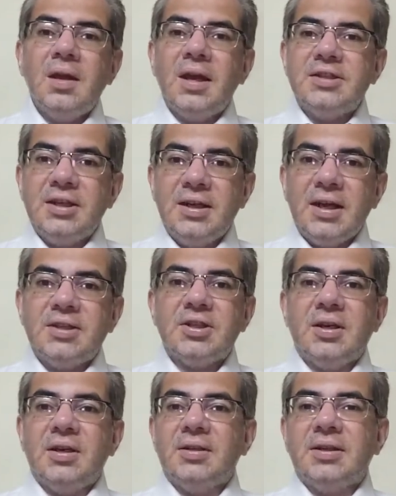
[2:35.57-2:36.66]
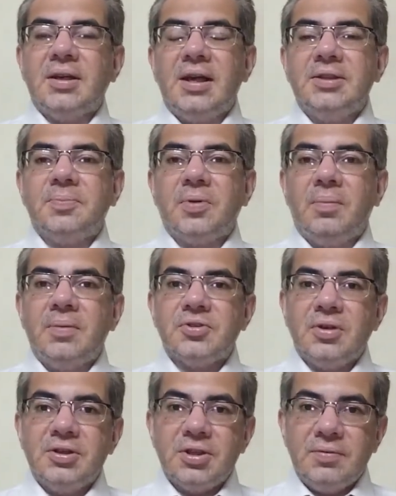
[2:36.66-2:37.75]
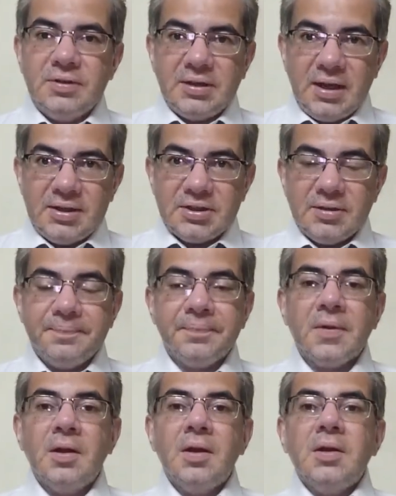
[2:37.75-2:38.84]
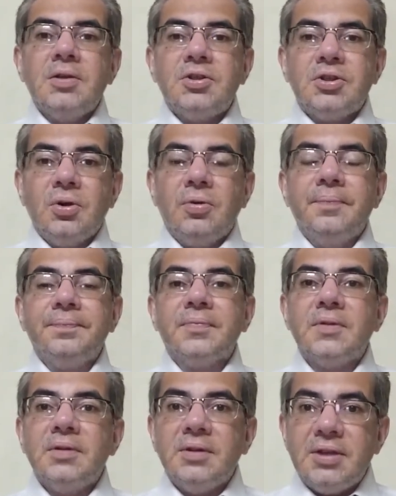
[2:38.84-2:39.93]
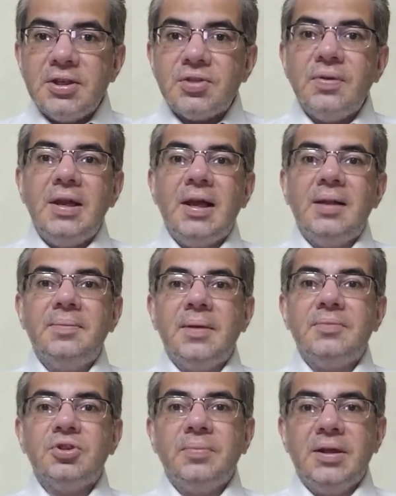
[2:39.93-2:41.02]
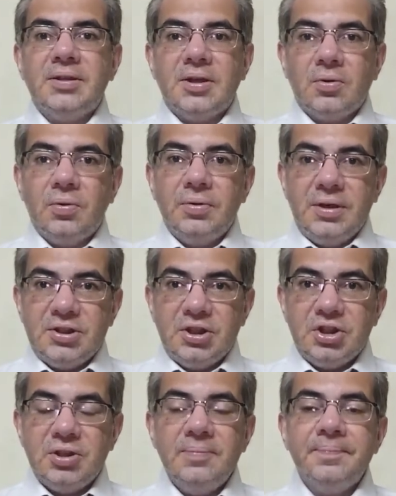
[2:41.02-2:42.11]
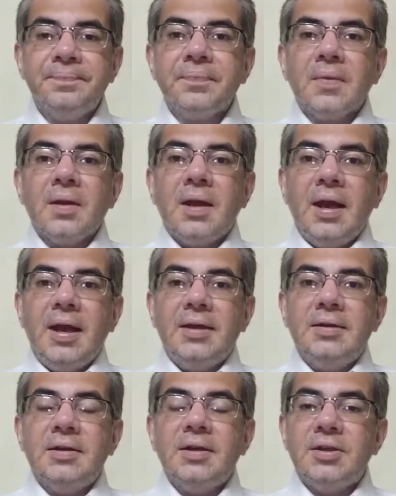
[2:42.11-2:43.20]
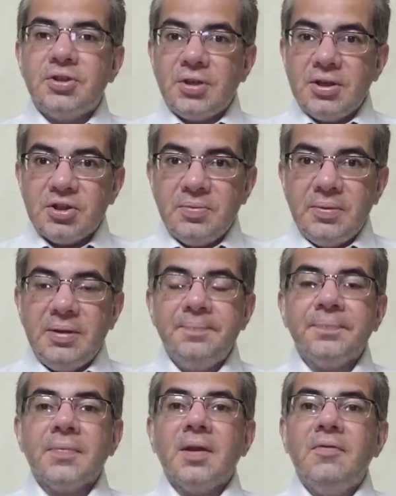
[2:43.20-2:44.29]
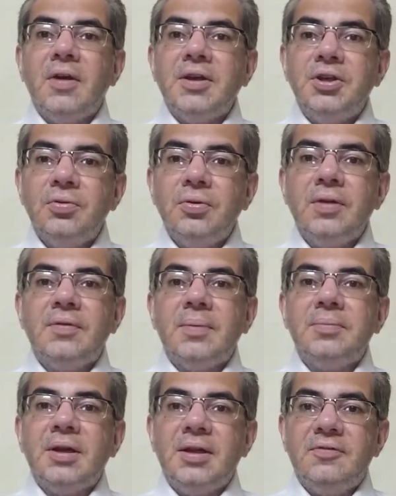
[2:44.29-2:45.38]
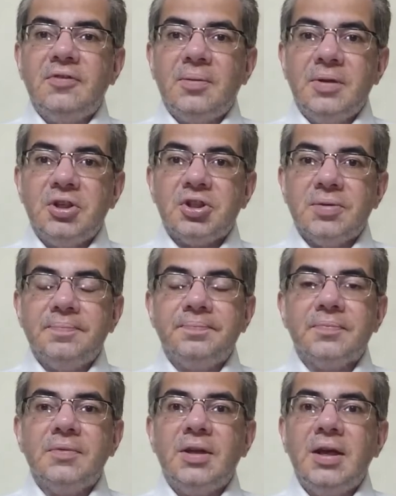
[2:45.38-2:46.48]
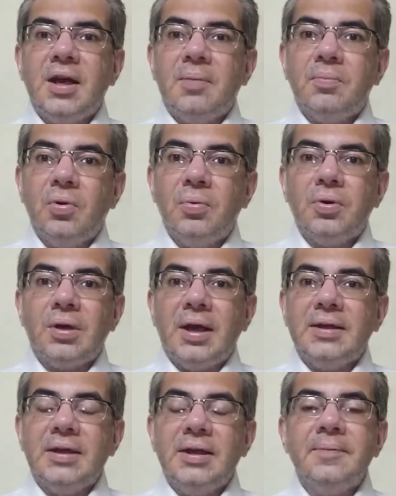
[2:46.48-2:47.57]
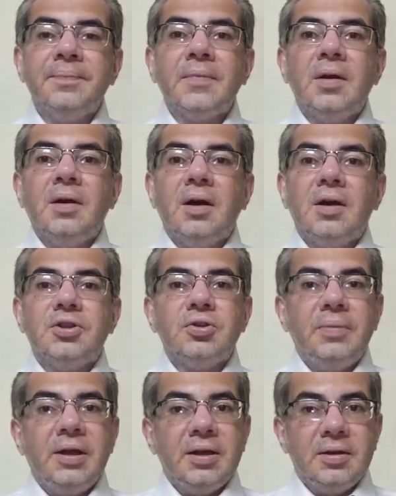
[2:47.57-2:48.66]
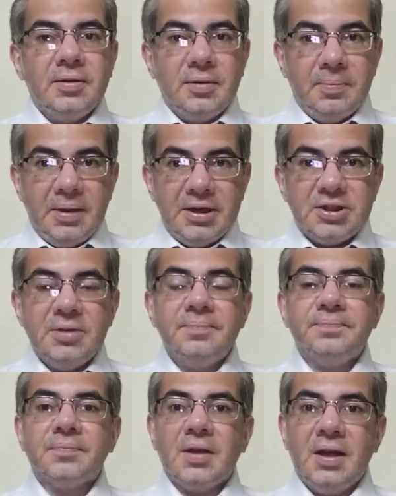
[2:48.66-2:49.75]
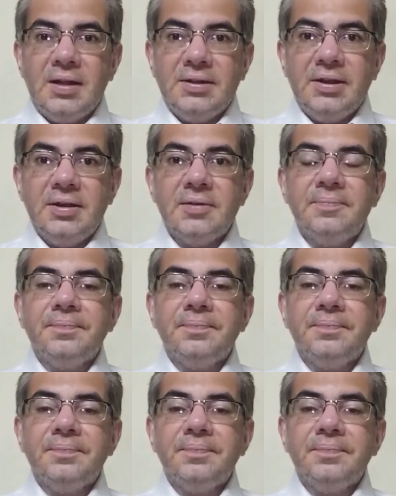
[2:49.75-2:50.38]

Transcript: getting cancer and other health problems related with cancer. So this will help them to make their own decision. And trust me, when you give them the information, they are more likely to make better, healthier,